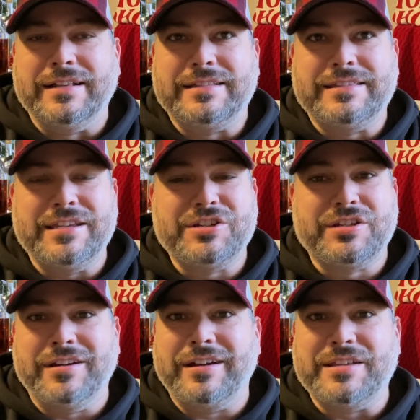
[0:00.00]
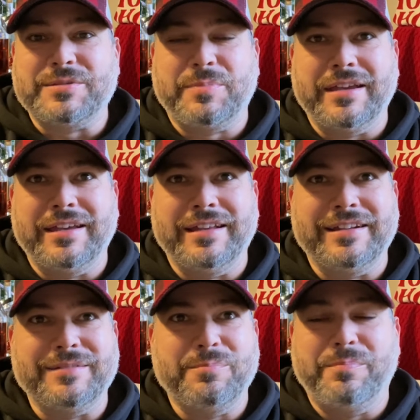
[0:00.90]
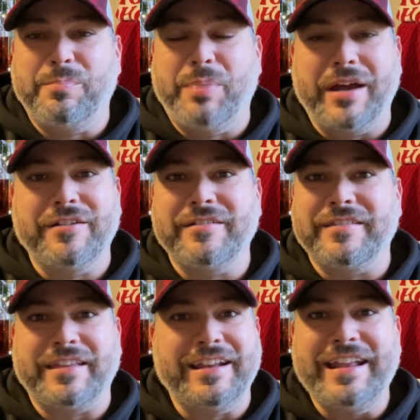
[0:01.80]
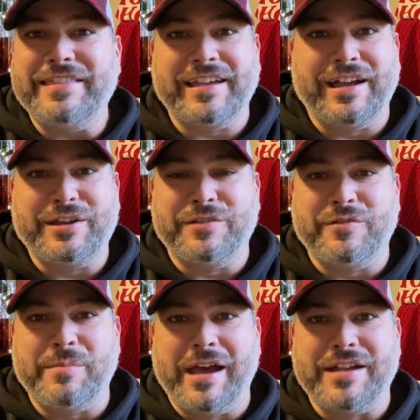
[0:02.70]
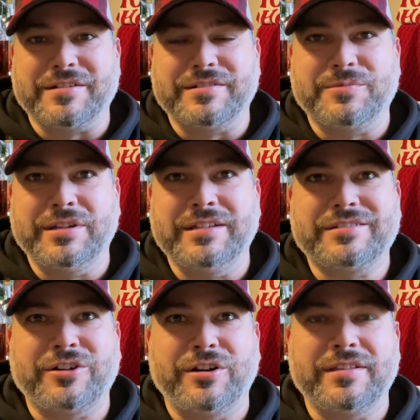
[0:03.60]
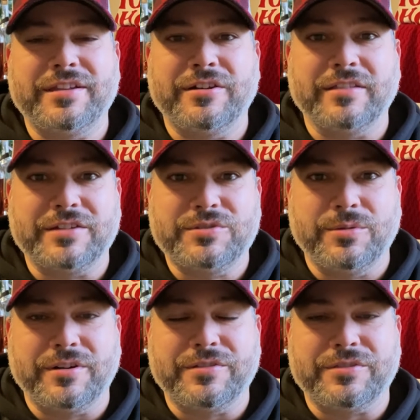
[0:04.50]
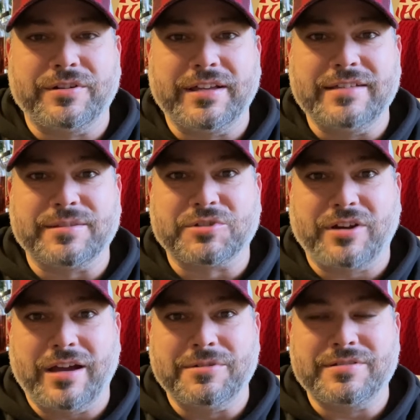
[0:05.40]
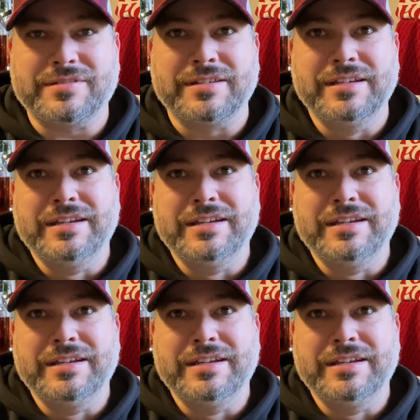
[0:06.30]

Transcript: This year has been better than anything I could have imagined. We started the year at like 238 subscribers.